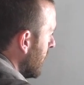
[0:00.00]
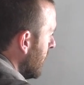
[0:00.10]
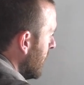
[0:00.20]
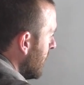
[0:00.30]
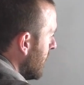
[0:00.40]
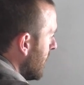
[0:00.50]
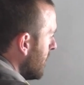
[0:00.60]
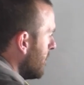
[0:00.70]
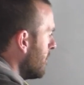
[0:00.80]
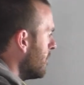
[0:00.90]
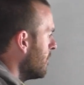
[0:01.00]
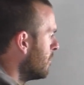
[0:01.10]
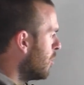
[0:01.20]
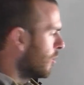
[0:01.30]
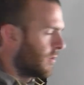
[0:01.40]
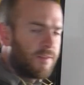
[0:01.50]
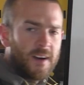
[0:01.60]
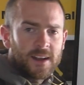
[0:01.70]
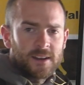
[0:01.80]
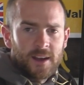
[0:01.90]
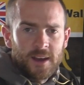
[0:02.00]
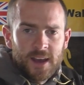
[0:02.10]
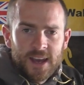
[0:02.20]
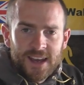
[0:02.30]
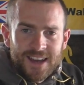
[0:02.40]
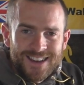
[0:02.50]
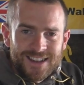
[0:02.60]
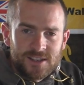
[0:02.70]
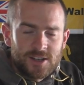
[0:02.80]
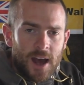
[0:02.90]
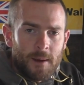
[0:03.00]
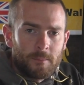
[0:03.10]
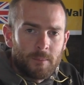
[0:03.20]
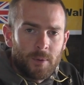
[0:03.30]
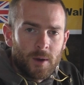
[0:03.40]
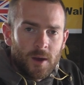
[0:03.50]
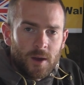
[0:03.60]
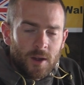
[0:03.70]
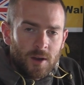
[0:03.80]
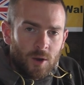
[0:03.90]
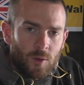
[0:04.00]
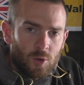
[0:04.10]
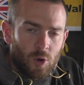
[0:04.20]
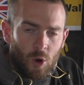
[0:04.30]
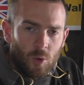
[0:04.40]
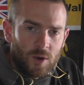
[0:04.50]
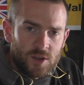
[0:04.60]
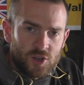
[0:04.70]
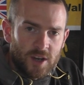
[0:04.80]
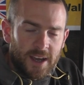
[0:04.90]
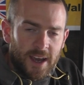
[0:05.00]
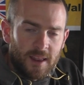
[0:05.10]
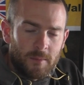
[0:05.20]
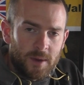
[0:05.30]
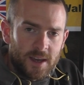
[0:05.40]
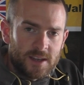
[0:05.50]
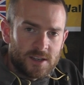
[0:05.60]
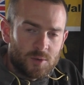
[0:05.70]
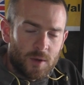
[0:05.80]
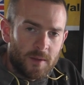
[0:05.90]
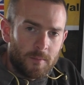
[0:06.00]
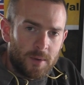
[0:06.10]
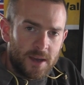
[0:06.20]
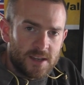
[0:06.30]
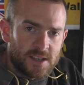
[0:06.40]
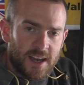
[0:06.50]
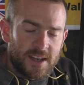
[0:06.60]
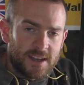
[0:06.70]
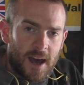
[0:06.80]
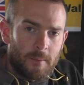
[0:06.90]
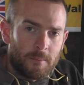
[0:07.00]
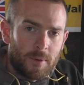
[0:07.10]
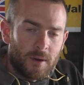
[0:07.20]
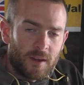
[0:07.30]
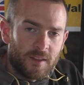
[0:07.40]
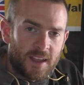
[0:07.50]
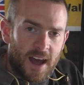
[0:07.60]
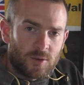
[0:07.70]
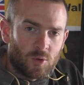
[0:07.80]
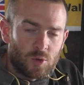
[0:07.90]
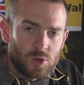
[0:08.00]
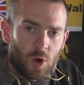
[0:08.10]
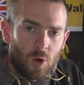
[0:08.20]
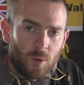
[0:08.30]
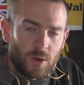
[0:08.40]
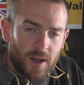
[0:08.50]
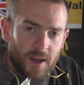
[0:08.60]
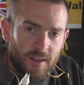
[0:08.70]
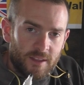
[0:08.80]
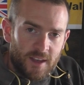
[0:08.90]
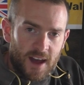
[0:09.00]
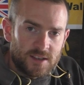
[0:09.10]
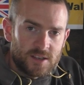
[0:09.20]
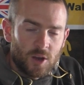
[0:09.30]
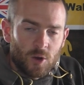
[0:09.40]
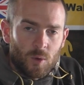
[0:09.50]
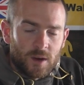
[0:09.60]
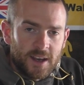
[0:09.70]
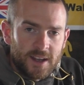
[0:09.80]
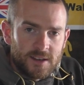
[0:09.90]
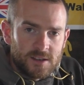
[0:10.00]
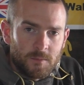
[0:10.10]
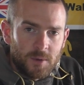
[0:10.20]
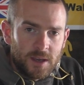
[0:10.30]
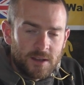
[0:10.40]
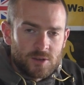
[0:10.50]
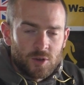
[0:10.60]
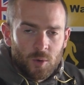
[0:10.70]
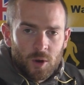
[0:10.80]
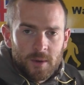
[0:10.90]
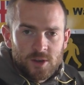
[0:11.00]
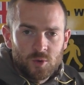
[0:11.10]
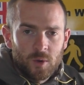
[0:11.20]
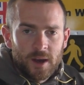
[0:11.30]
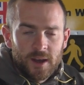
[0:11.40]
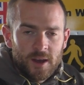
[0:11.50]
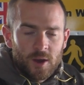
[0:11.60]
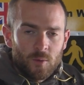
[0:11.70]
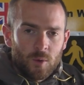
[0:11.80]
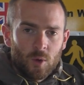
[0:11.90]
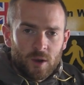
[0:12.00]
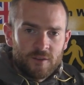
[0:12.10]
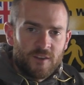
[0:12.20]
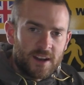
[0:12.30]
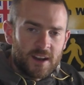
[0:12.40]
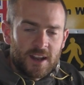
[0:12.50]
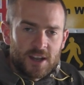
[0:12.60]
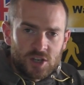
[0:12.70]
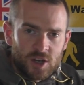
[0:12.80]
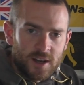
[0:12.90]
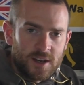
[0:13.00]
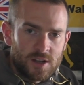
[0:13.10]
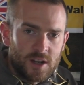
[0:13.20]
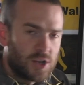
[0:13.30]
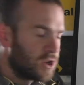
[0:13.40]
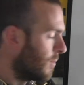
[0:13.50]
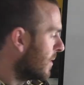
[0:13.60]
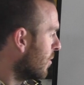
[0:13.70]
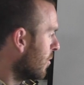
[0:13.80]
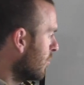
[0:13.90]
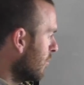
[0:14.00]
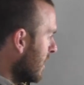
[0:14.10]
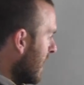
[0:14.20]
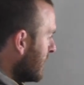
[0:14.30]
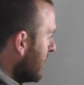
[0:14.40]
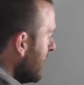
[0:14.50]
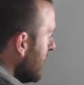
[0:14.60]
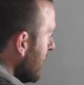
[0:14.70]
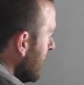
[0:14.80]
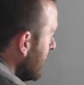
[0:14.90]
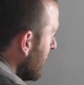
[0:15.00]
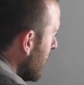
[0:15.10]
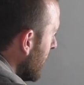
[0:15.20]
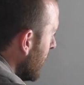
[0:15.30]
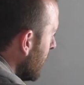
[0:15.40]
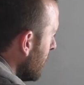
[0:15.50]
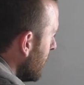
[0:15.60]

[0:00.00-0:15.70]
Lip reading: Another important factor is damp. Now the cold doesn't really kill the bees, it's when the bees get damp and that goes cold, that's what kills the bees. So you want to make sure we look at ventilation and insulation, we'll go through that later on.